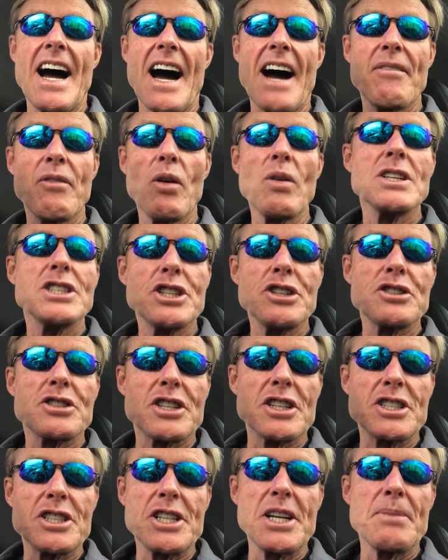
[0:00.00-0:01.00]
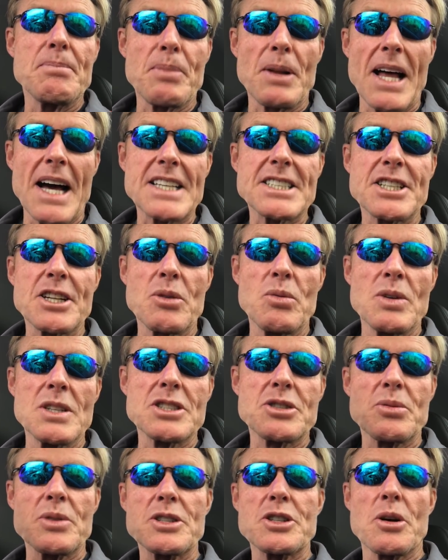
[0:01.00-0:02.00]
I've always used the cheap plastic
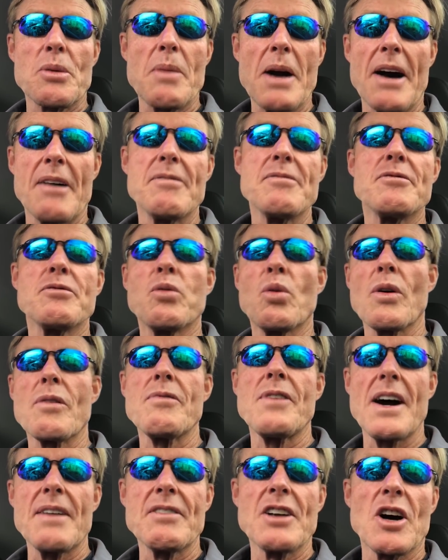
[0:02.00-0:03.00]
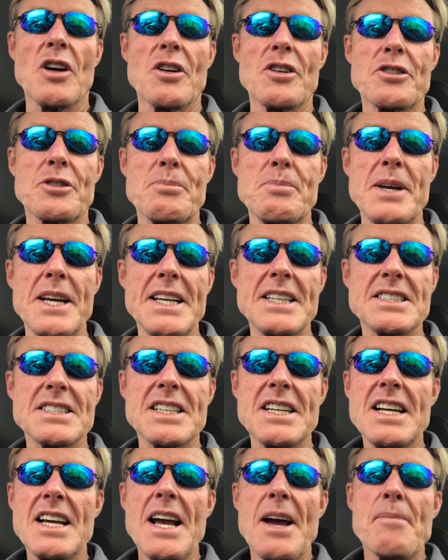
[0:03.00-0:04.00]
ones, which are about four or five dollars a
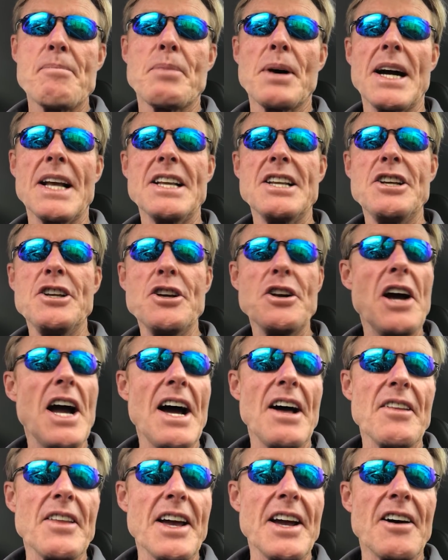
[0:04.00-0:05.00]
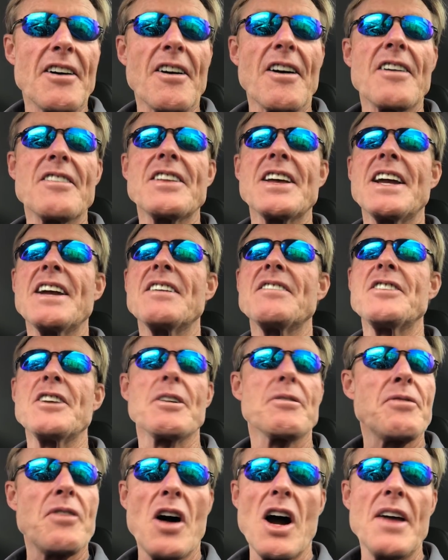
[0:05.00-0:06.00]
piece. But you know how they are. They
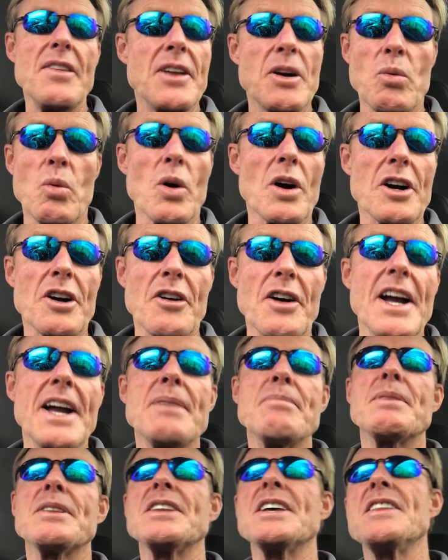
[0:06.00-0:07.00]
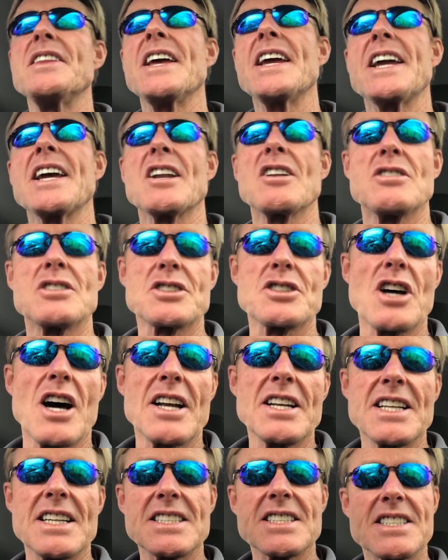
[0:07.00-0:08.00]
they're fine. They work great, but then they get a little
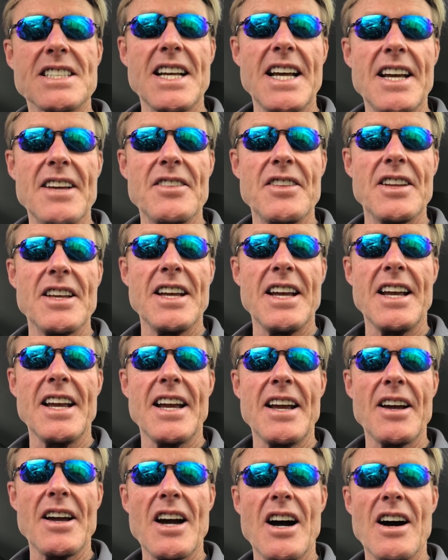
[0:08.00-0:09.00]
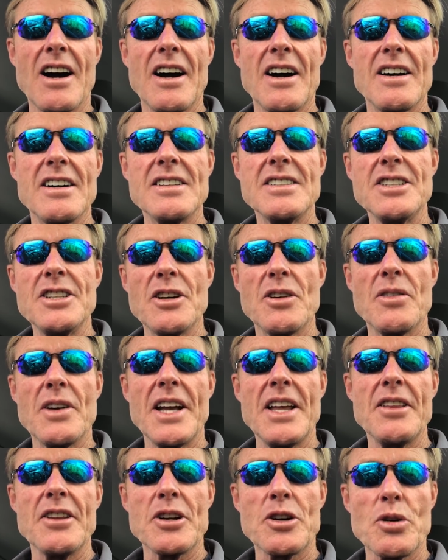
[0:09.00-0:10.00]
sawdust in the uh, you know
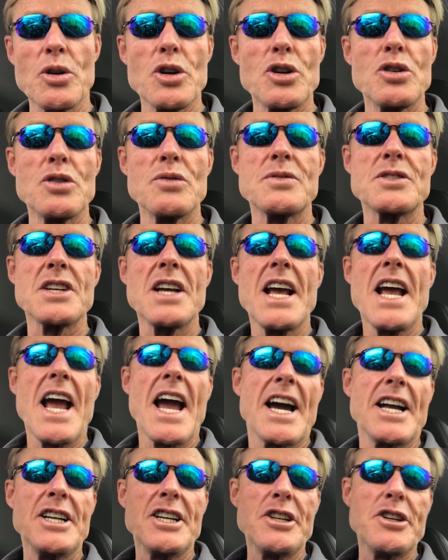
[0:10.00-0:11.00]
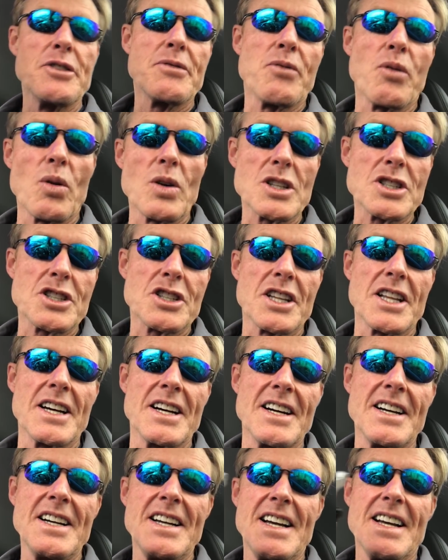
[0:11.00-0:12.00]
in the grooves, and then you force
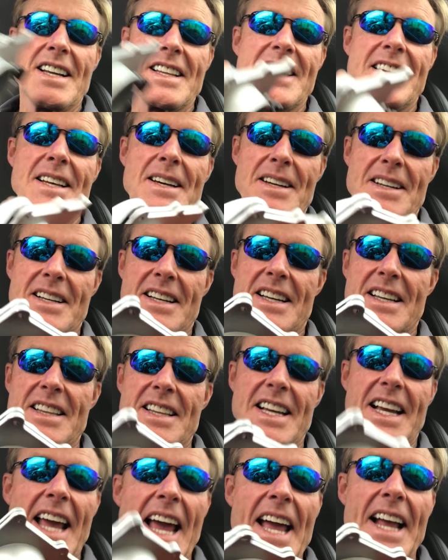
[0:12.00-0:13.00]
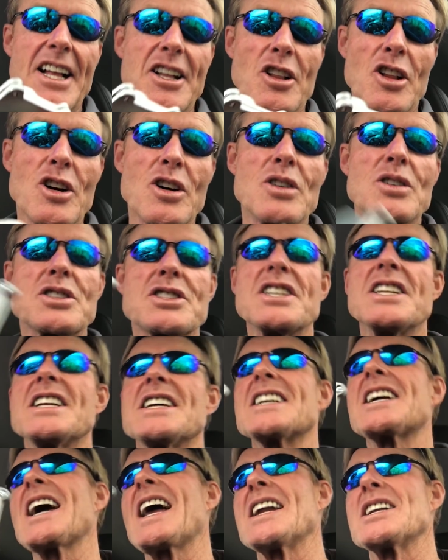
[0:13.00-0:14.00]
the the the gate closed, and
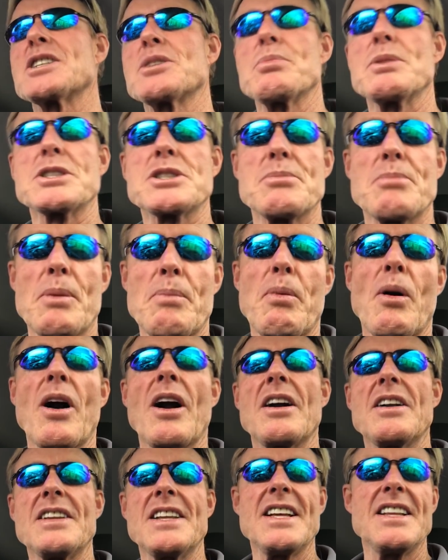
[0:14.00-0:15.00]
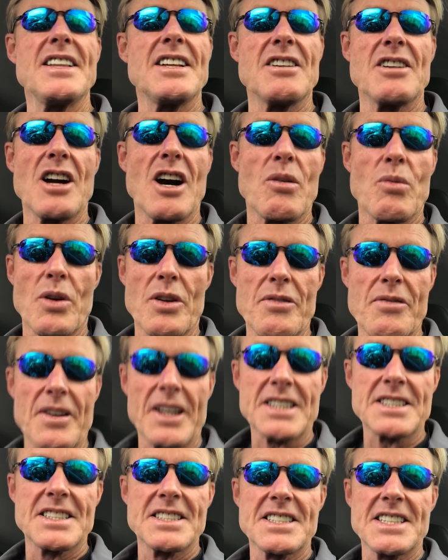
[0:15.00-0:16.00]
it kind of splits them apart. Then they're not worth
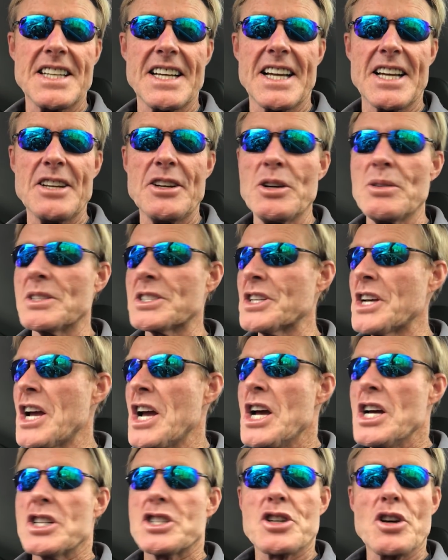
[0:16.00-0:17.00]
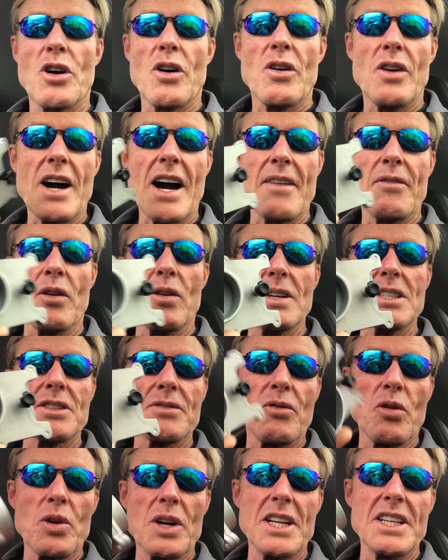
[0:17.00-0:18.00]
fixing, so you get new ones. So I've always
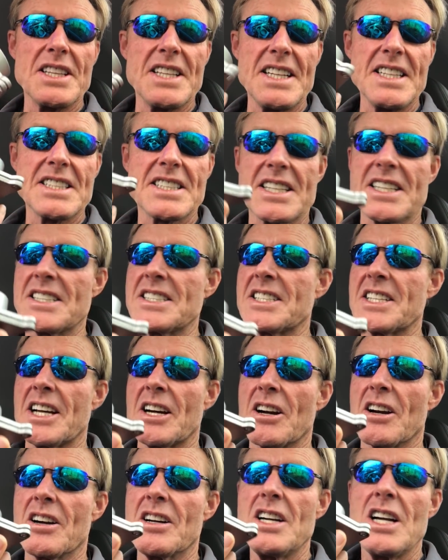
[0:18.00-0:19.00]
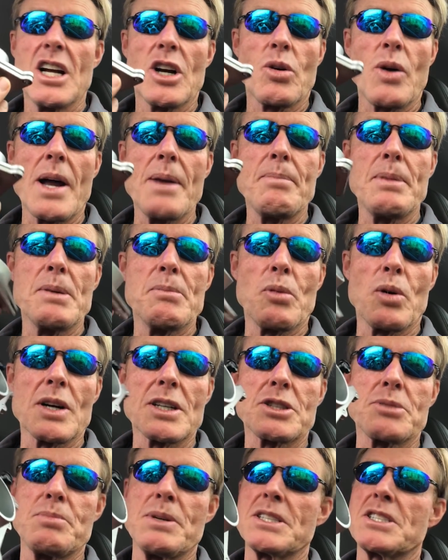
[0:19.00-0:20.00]
avoided these because they're quite a bit more
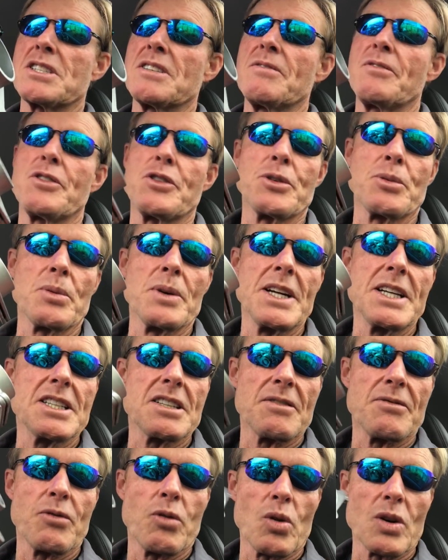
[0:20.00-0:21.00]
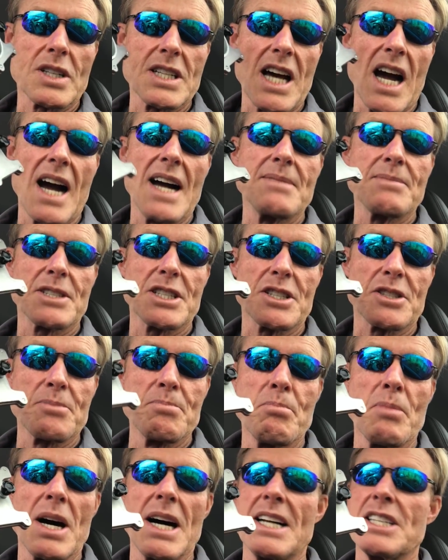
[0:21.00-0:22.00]
expensive, three to four times as
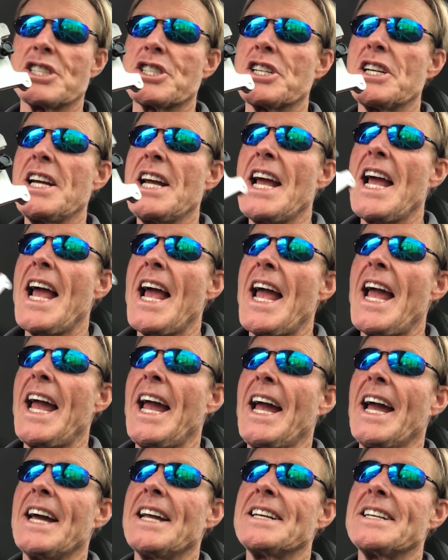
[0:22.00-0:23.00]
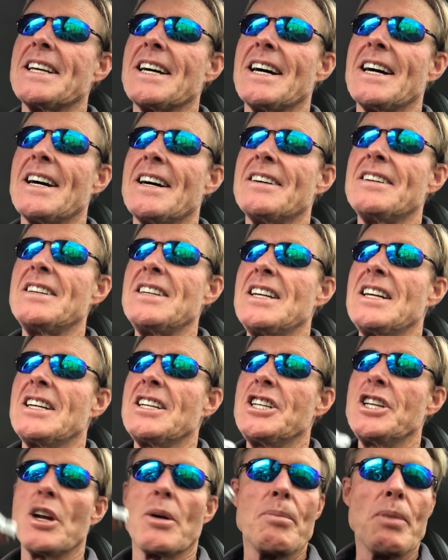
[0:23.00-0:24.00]
much, and uh,
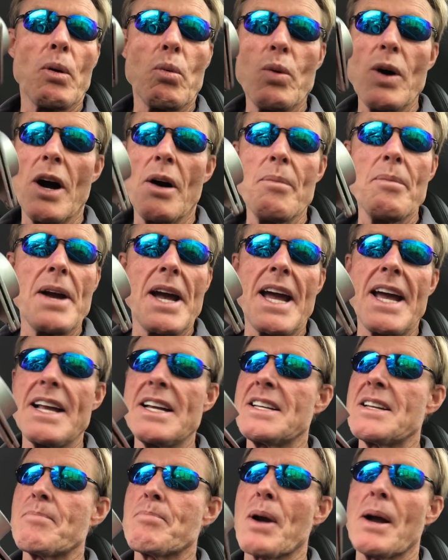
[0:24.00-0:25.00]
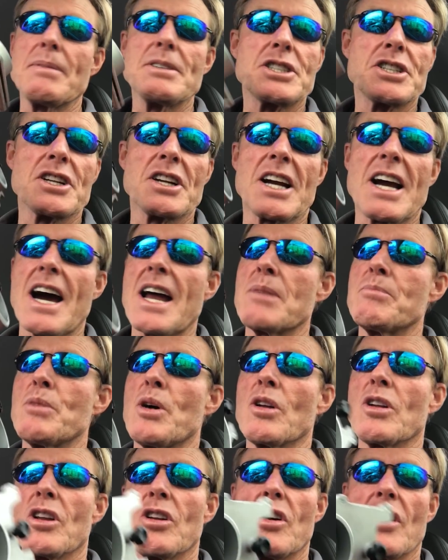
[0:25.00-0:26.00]
you know, but well made. Probably should have got them
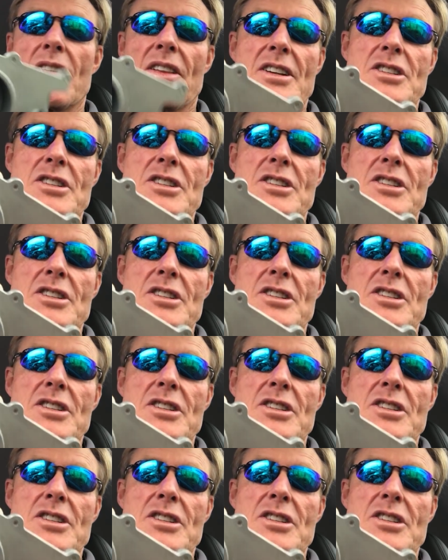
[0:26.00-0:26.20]
all along.